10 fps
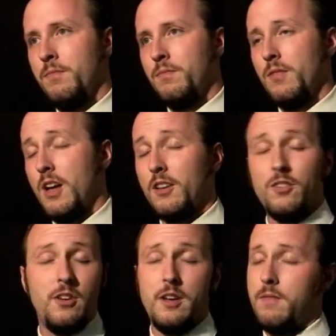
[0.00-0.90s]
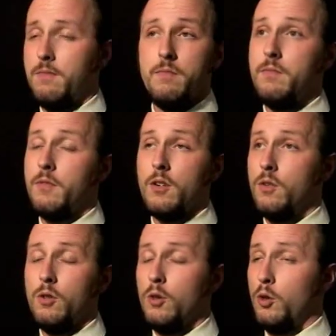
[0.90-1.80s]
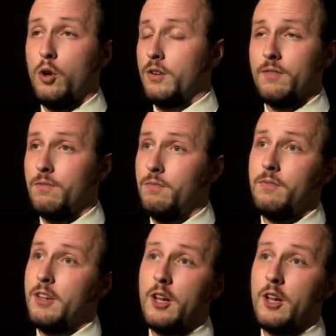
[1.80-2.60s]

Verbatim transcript: I said, look,